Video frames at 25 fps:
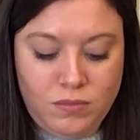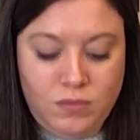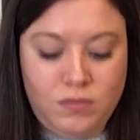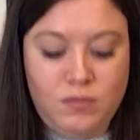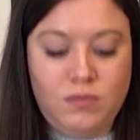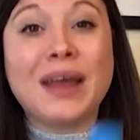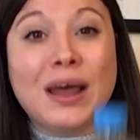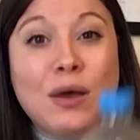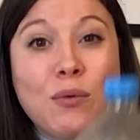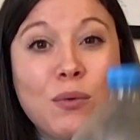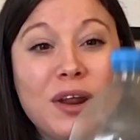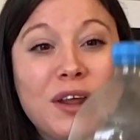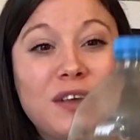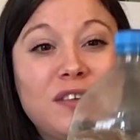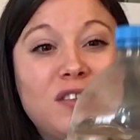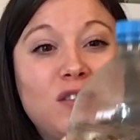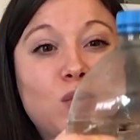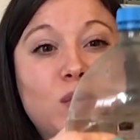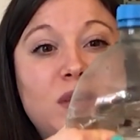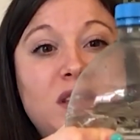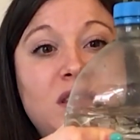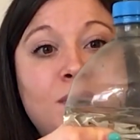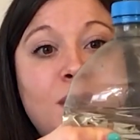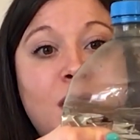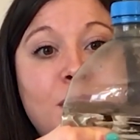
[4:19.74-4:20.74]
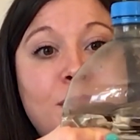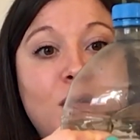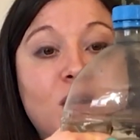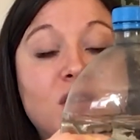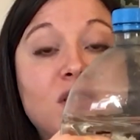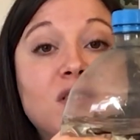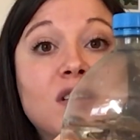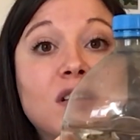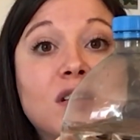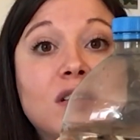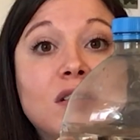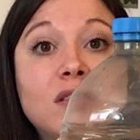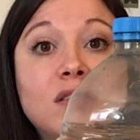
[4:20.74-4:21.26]
So now when I squeeze my
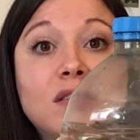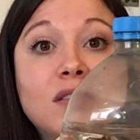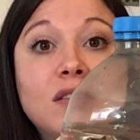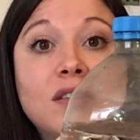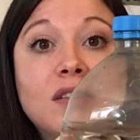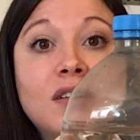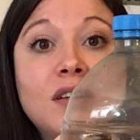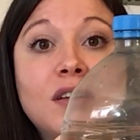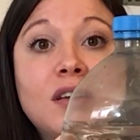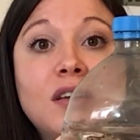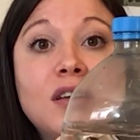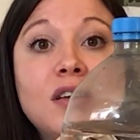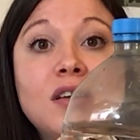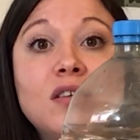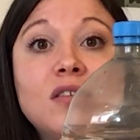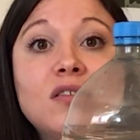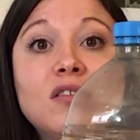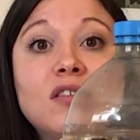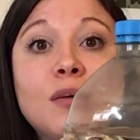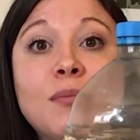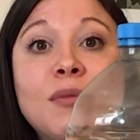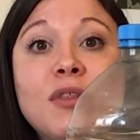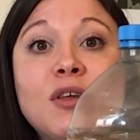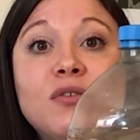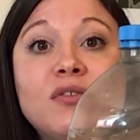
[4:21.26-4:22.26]
bottle, some